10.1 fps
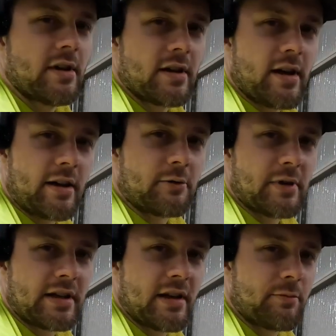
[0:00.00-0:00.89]
kind of
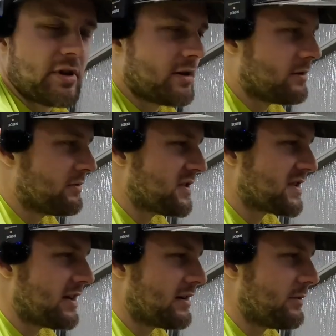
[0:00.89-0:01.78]
rigged up here. We just
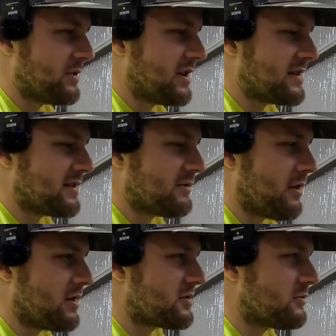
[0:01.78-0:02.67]
got it up against the
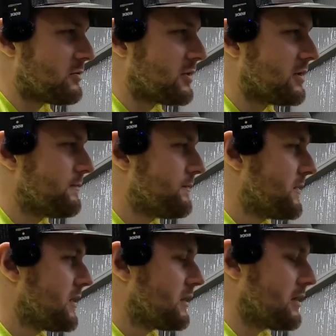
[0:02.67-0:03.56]
garage door
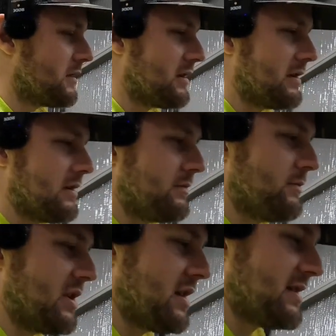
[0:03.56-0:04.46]
uh, because